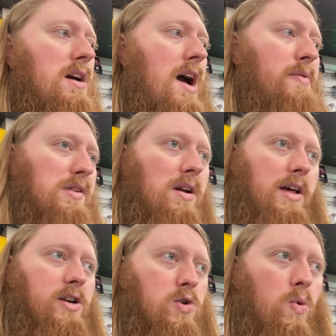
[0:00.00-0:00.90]
I would say
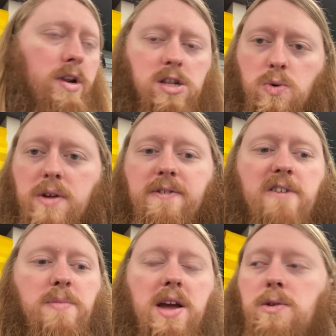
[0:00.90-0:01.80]
like twenty to
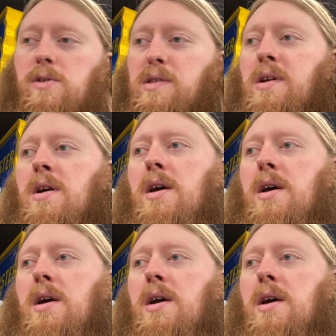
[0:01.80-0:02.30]
twenty-five manuals,